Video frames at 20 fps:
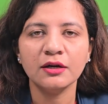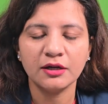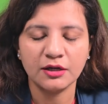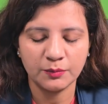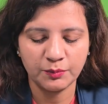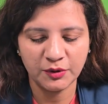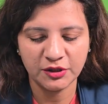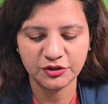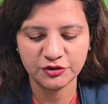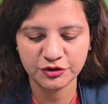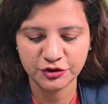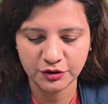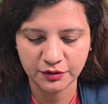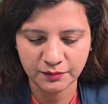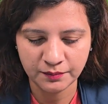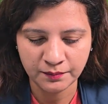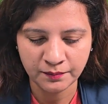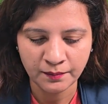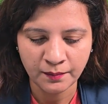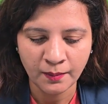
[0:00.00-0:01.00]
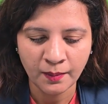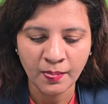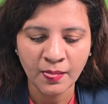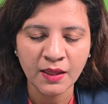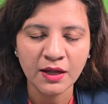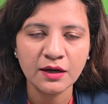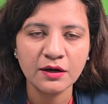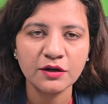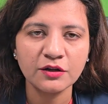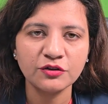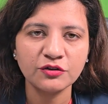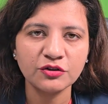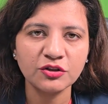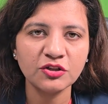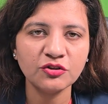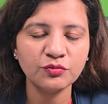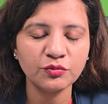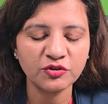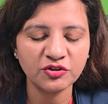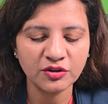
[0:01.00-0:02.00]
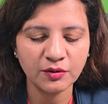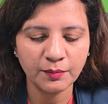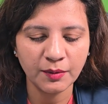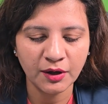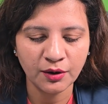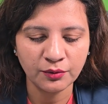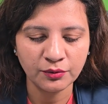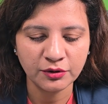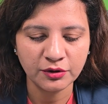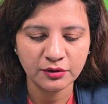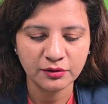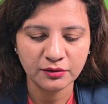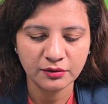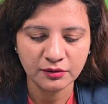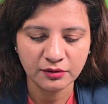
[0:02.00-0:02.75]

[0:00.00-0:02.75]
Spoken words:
repulsion. So this was about